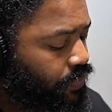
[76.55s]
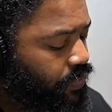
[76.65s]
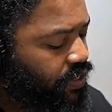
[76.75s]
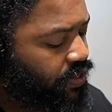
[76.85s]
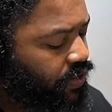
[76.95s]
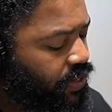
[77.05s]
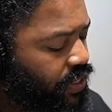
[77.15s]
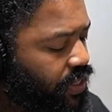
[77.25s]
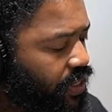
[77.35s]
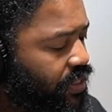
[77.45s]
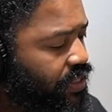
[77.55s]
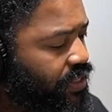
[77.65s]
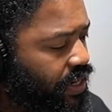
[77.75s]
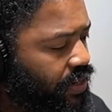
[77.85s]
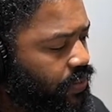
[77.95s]
the attorney, and to the
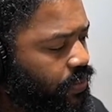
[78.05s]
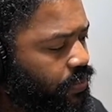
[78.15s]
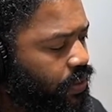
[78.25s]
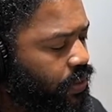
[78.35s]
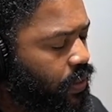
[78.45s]
title company.